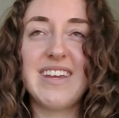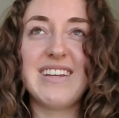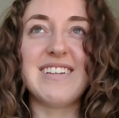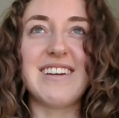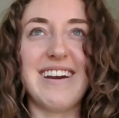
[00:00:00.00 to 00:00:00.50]

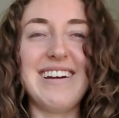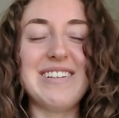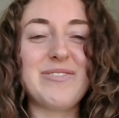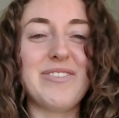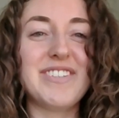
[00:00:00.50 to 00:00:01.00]
Yeah,
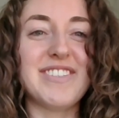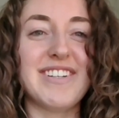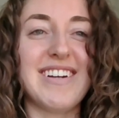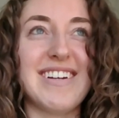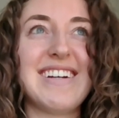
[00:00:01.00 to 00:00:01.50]
for
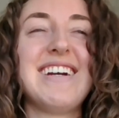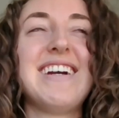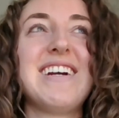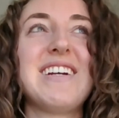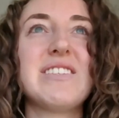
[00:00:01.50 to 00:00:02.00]
sure.
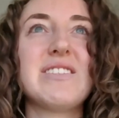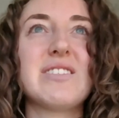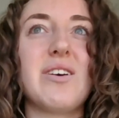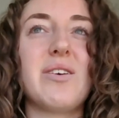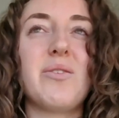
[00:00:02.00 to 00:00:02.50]

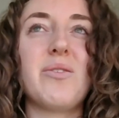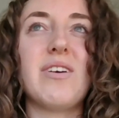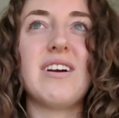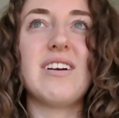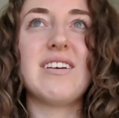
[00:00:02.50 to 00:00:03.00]

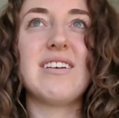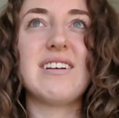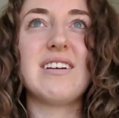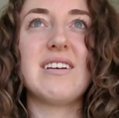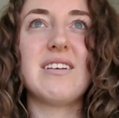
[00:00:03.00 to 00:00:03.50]
So,
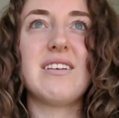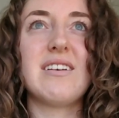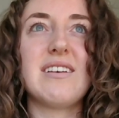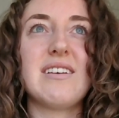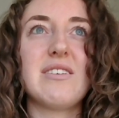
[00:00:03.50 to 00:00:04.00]

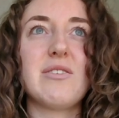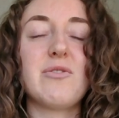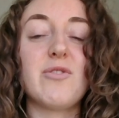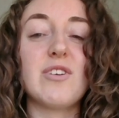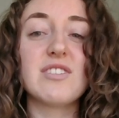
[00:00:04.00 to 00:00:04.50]

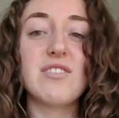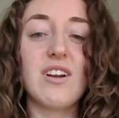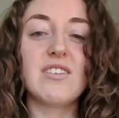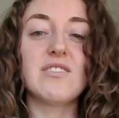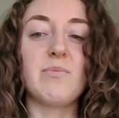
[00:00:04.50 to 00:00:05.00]
first
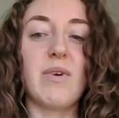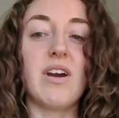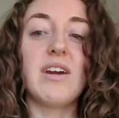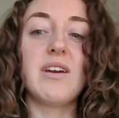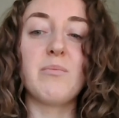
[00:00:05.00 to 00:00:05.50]
orders,
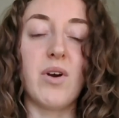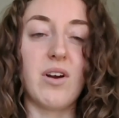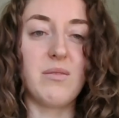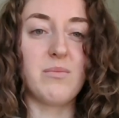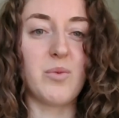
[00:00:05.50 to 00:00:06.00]
my
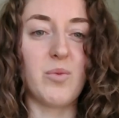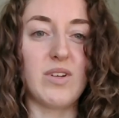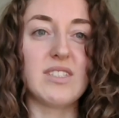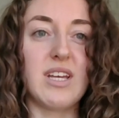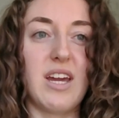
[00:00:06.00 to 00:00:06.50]
mom
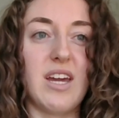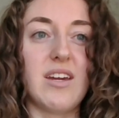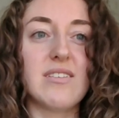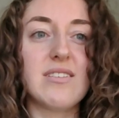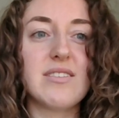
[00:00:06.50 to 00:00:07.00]
was
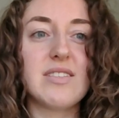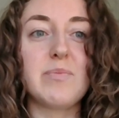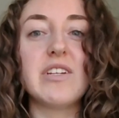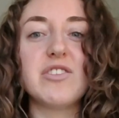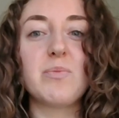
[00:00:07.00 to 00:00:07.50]
a
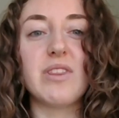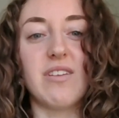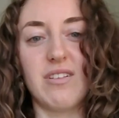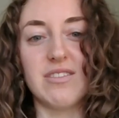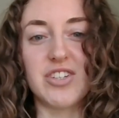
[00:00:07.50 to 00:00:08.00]
speech
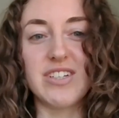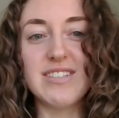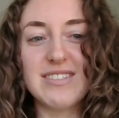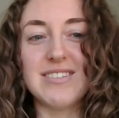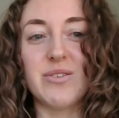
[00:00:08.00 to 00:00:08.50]

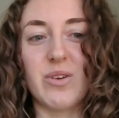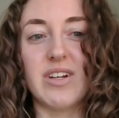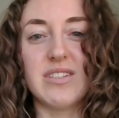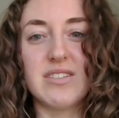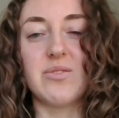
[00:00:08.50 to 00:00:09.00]
pathologist,
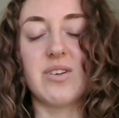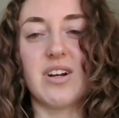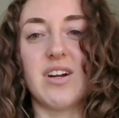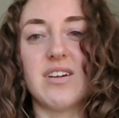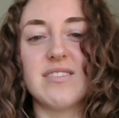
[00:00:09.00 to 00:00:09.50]
according to
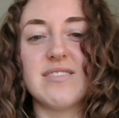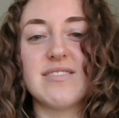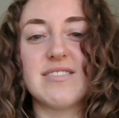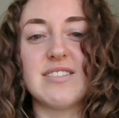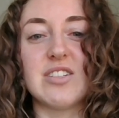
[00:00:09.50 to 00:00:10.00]
her
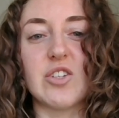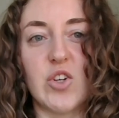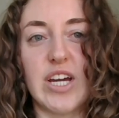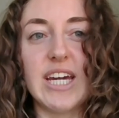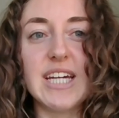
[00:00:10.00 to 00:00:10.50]

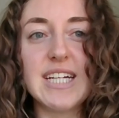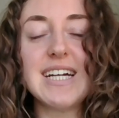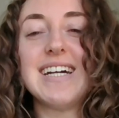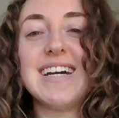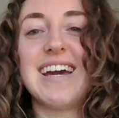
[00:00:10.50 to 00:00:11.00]
degree.
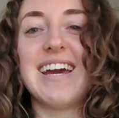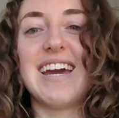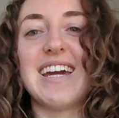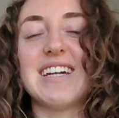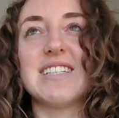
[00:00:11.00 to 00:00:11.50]

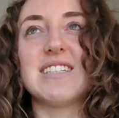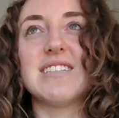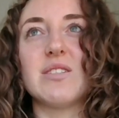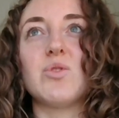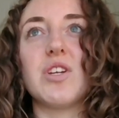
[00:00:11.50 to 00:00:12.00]
And
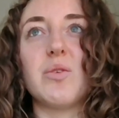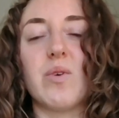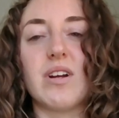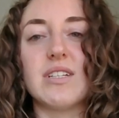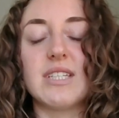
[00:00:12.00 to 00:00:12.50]
so she
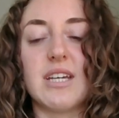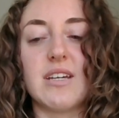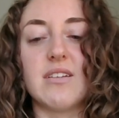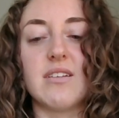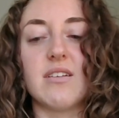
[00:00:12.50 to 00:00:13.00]
worked
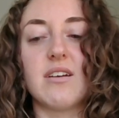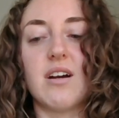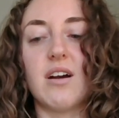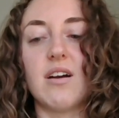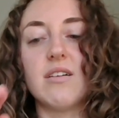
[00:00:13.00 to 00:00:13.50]
in
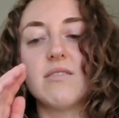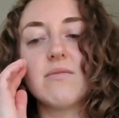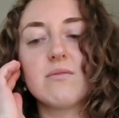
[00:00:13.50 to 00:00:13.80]
uh,